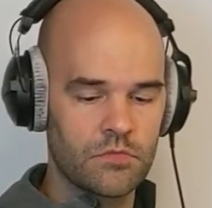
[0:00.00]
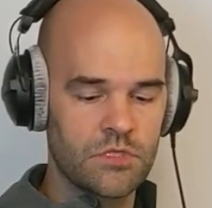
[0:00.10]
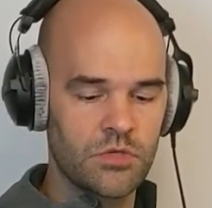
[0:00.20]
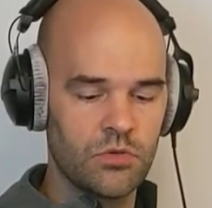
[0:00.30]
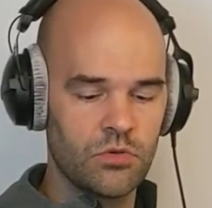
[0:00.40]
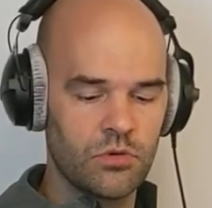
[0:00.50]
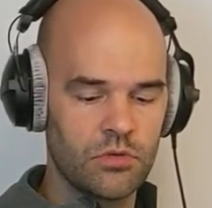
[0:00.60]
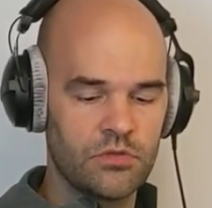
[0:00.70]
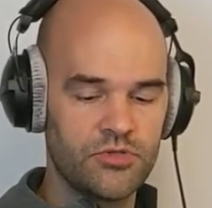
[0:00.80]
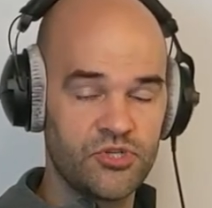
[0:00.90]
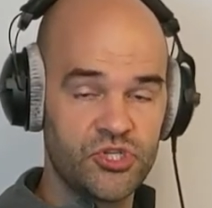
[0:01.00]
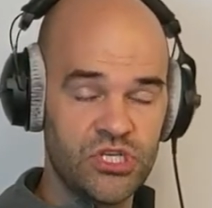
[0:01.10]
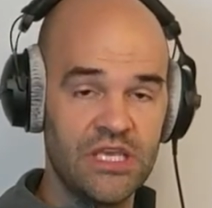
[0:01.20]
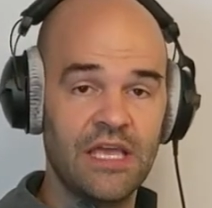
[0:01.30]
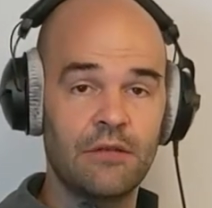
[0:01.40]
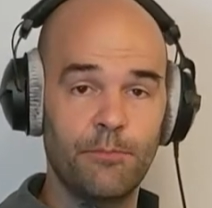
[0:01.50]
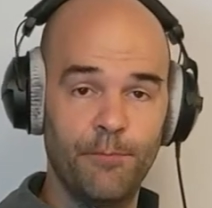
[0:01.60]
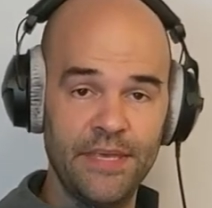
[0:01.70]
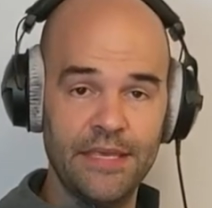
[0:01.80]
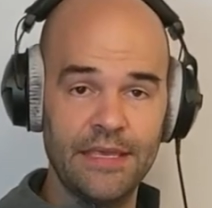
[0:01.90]
tune, G and
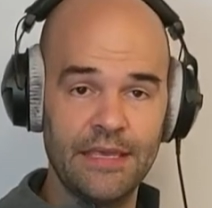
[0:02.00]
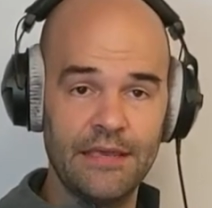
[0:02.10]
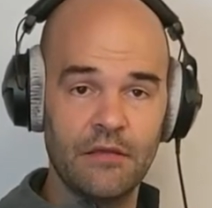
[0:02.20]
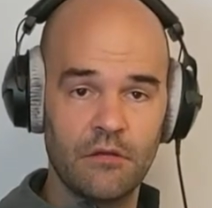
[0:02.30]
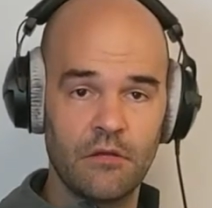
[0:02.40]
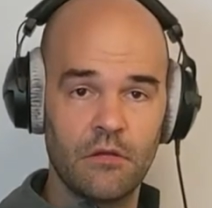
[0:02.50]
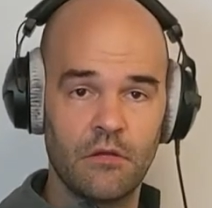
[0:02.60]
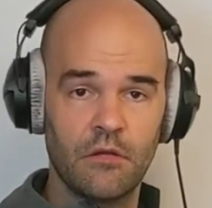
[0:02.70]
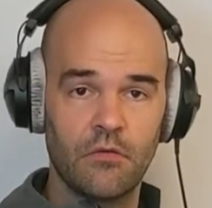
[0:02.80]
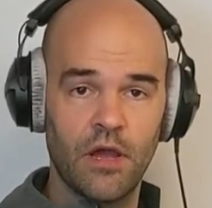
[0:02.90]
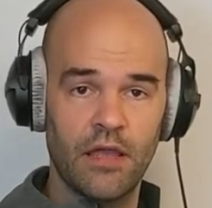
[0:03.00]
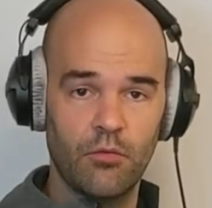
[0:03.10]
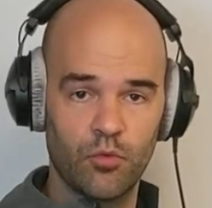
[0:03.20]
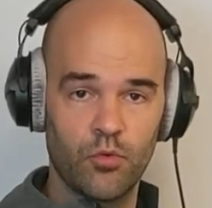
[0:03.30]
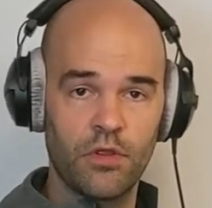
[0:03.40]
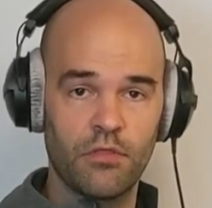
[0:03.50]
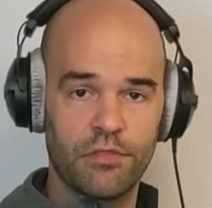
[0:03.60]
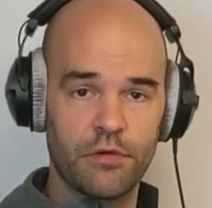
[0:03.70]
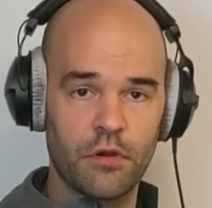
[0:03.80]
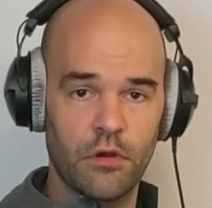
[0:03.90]
B, right, root and
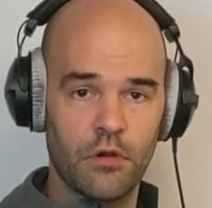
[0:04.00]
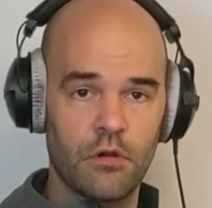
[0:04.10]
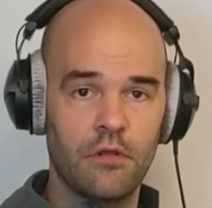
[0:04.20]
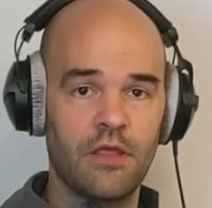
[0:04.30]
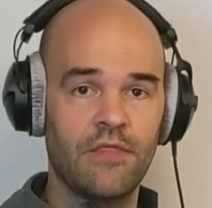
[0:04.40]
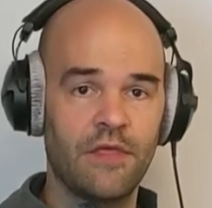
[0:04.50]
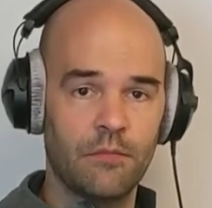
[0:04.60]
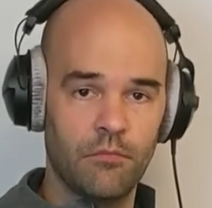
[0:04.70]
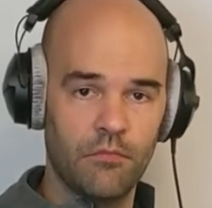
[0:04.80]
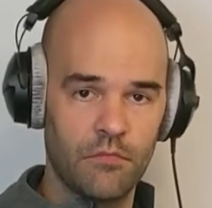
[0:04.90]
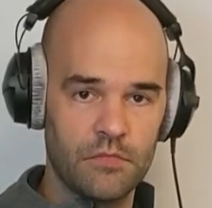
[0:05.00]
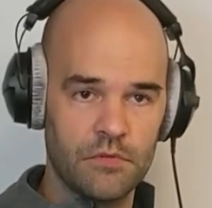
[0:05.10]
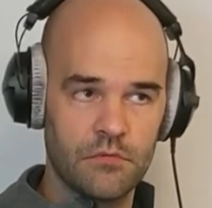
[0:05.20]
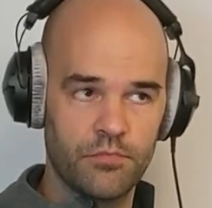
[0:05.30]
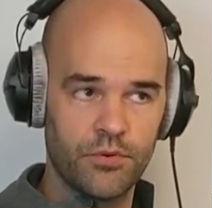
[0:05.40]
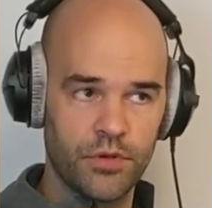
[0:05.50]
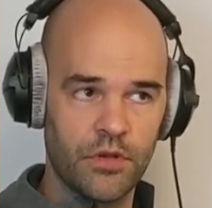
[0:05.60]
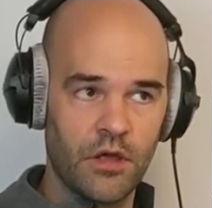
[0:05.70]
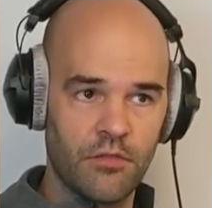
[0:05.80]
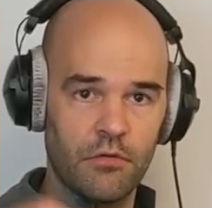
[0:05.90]
third, and then put
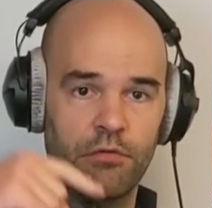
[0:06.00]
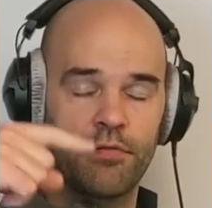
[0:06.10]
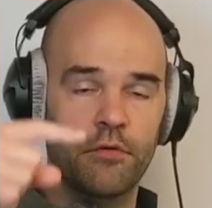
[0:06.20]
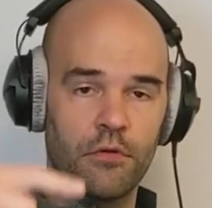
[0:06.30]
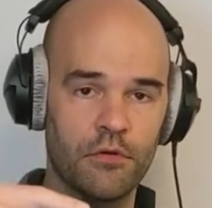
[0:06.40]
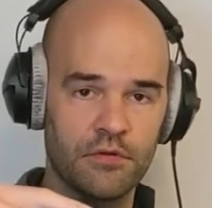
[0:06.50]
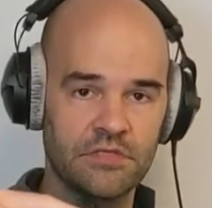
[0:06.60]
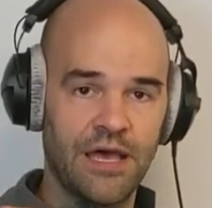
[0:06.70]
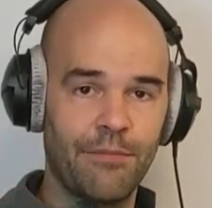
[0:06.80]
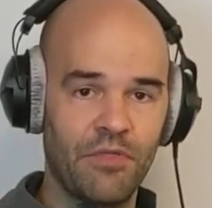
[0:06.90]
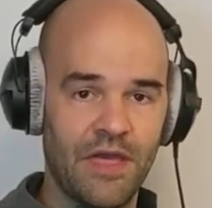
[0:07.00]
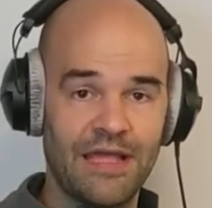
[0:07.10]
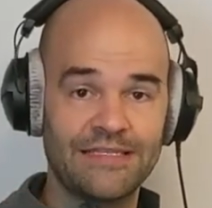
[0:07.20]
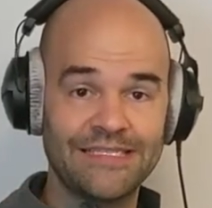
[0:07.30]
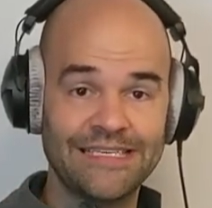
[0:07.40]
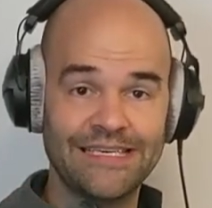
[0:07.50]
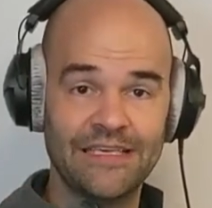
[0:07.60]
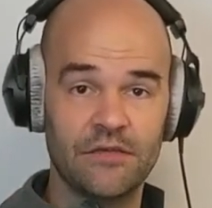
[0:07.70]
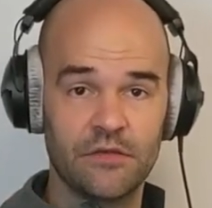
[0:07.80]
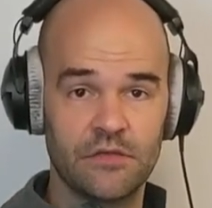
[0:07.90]
another third on top of that,
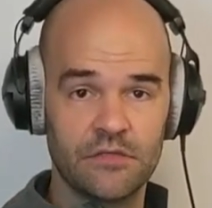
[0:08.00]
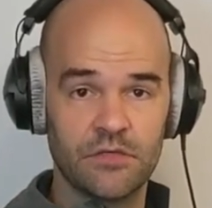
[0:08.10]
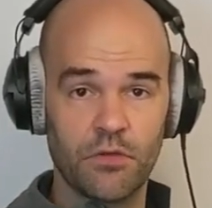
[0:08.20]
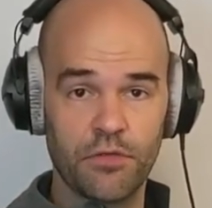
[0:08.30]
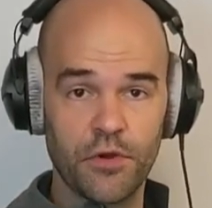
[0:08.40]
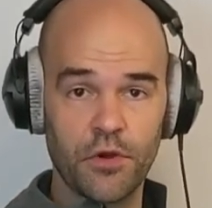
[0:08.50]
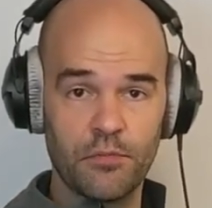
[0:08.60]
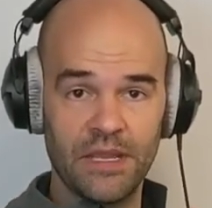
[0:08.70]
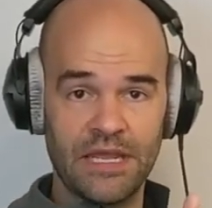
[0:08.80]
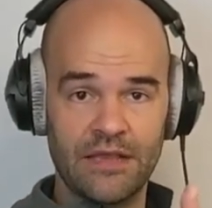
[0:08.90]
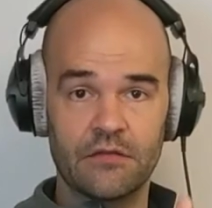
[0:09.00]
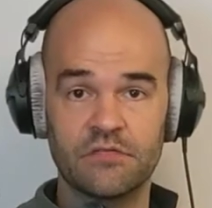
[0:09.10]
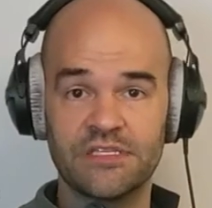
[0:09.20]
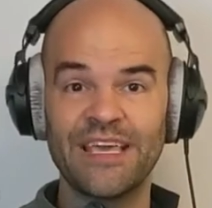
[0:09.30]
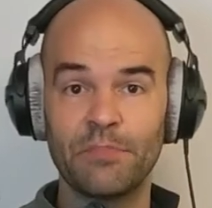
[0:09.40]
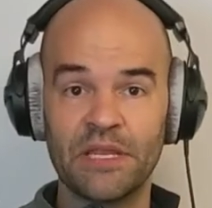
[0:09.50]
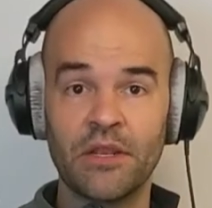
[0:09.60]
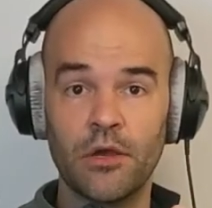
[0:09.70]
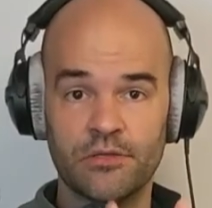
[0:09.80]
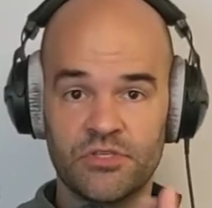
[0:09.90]
D. So third meaning skipping
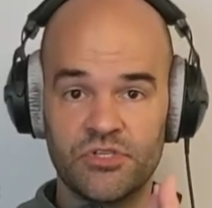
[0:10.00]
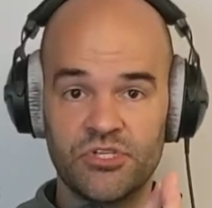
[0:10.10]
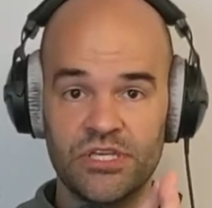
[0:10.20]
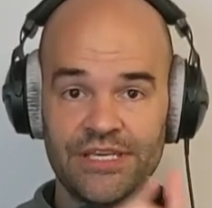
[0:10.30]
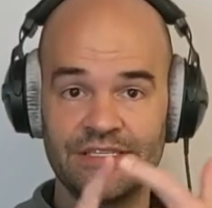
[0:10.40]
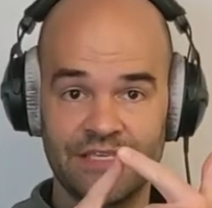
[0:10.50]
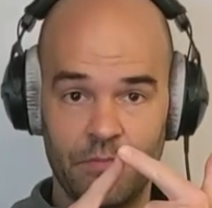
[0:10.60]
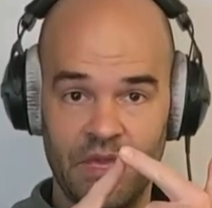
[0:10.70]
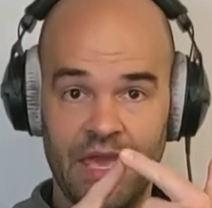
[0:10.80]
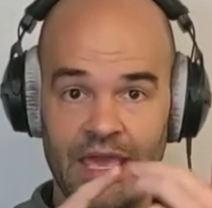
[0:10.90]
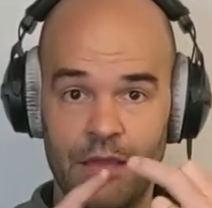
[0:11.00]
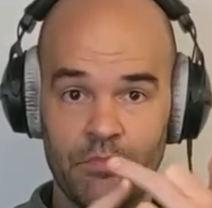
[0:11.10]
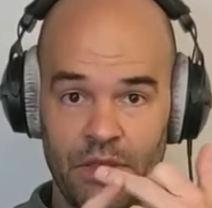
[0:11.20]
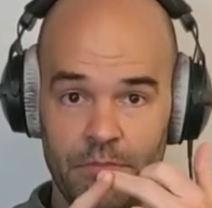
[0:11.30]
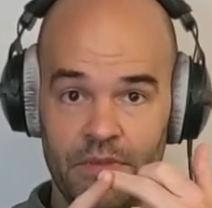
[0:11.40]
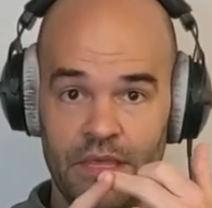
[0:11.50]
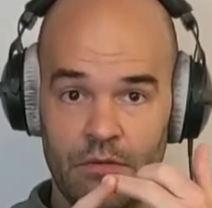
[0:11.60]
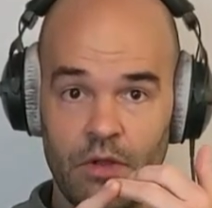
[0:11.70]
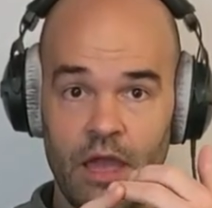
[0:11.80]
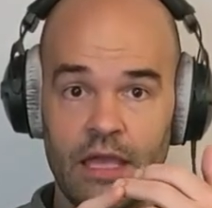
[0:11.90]
notes. G, skip A, play B,
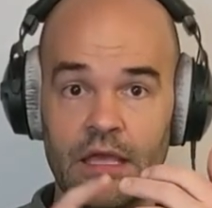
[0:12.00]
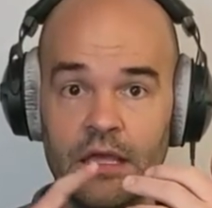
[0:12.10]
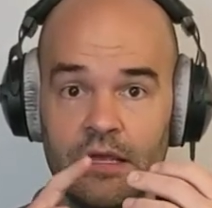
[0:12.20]
right?